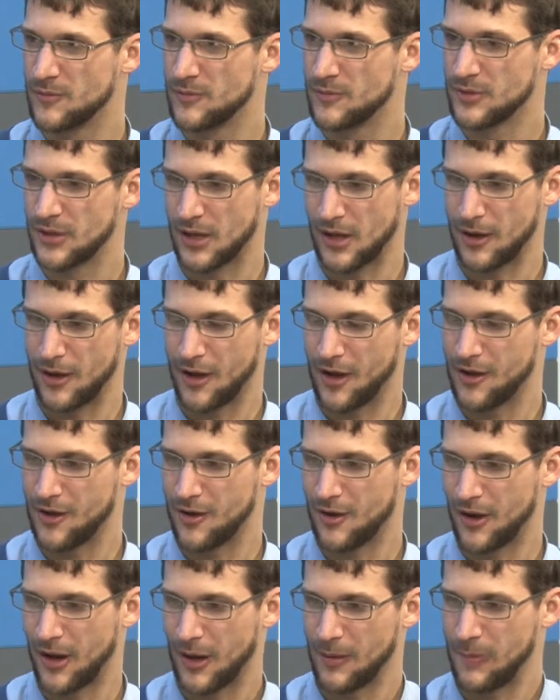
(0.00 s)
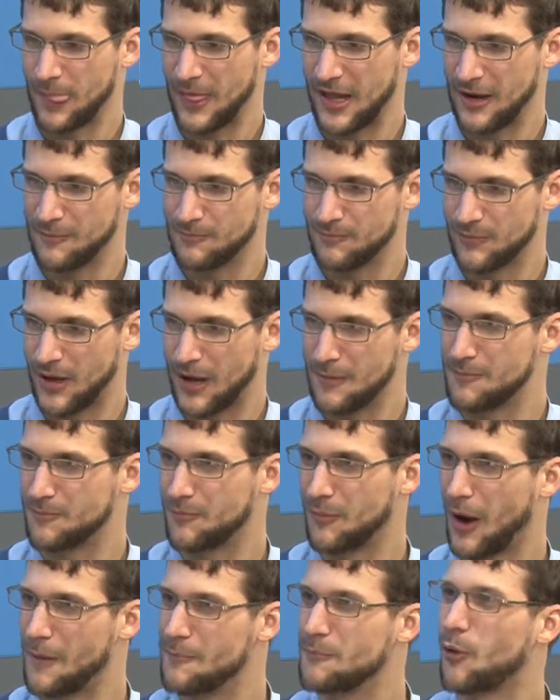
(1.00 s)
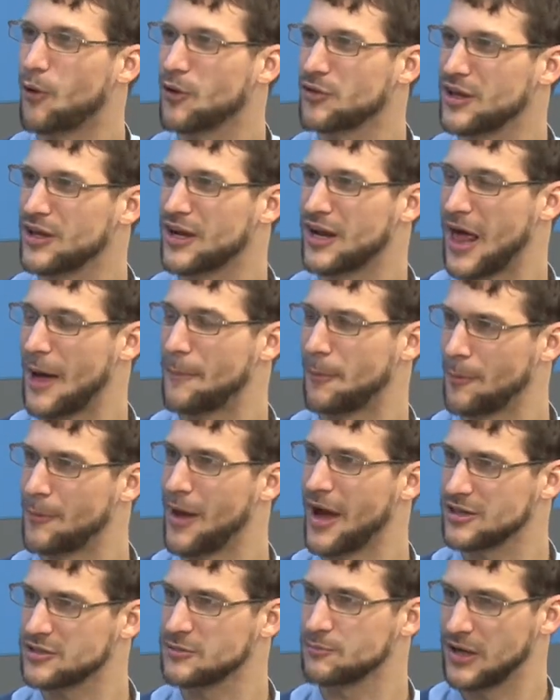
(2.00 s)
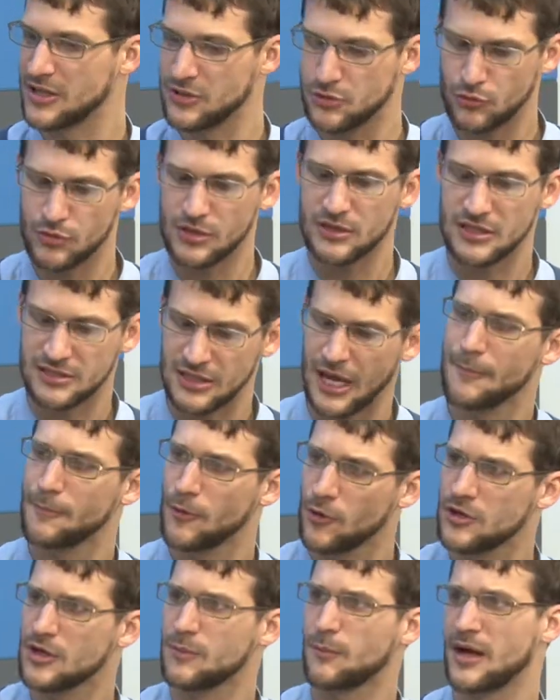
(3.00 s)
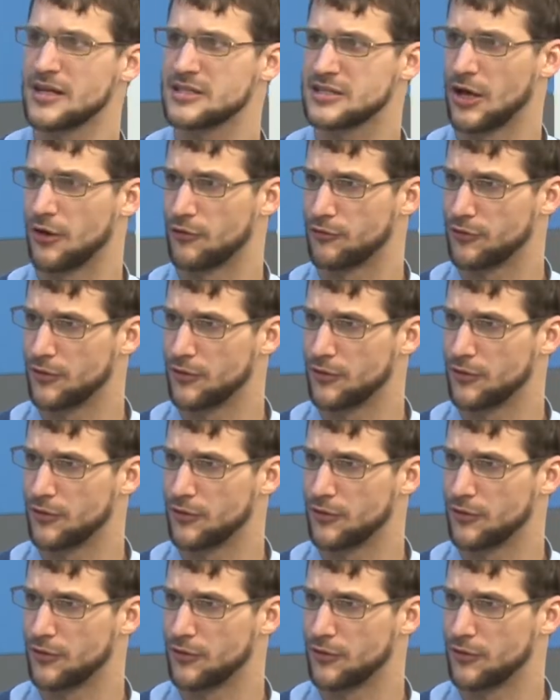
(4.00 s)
Yeah, I'm more than an apple. I'm actually, by doing this, I'm hurting myself.